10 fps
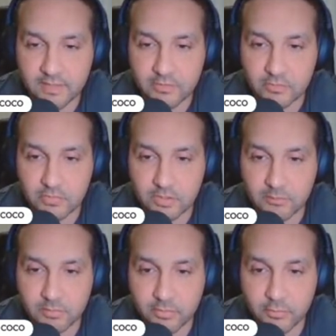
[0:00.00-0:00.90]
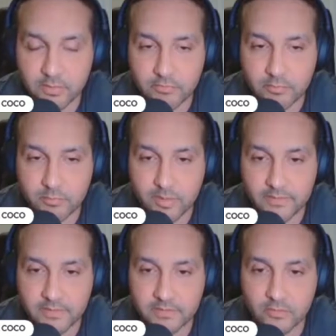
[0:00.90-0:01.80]
user number 3
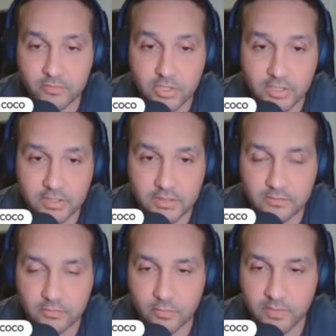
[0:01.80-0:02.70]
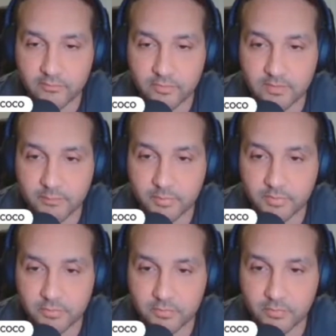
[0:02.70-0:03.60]
responding or talking or doing whatever the
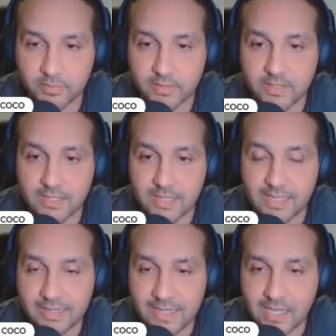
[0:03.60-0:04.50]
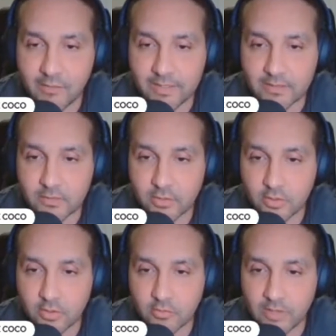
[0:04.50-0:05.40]
person is doing. And now I can
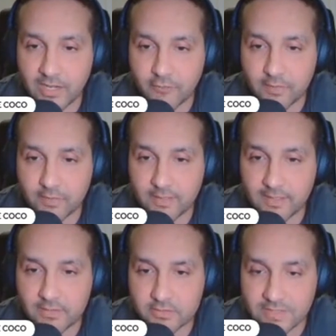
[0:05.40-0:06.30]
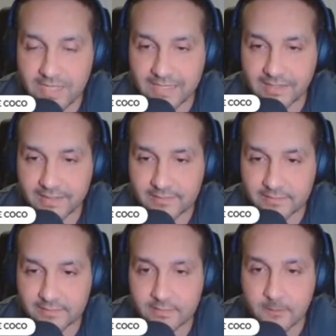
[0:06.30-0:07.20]
go graphically kind of just analyze
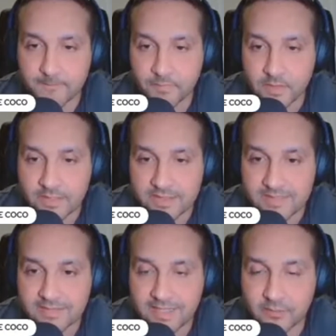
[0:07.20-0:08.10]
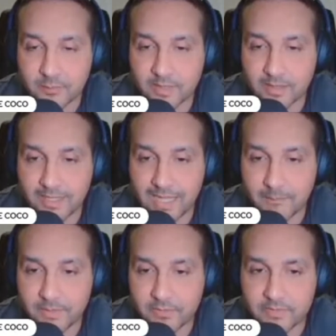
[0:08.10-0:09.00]
this. This helps me a lot
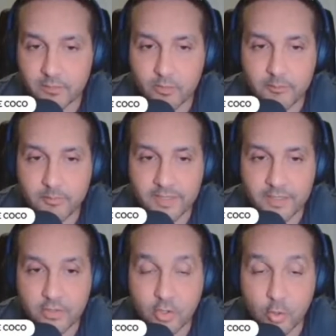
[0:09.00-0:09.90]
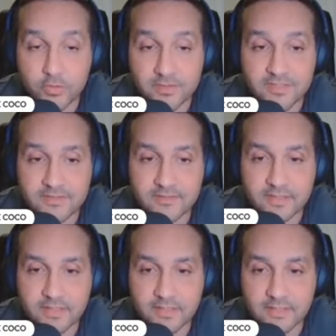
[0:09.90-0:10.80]
because then when I'm gonna code this
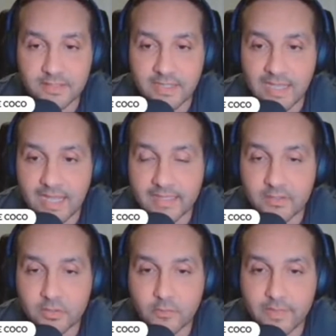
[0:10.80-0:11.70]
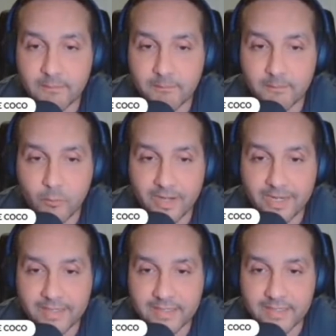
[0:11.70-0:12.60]
thing, I know that what I
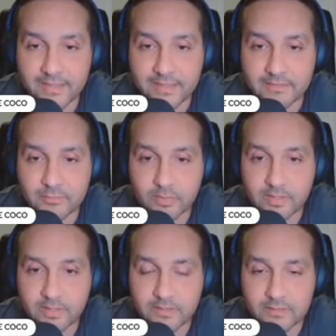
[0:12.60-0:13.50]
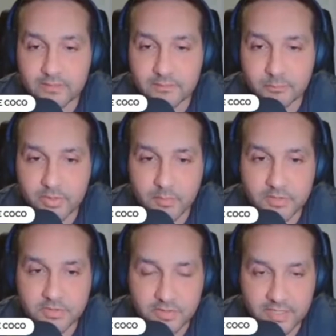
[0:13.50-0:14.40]
need is really pretty
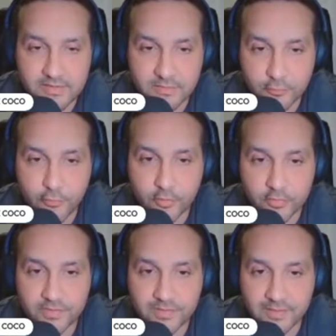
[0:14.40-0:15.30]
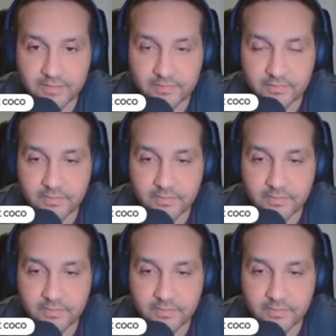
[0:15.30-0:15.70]
much in this first list.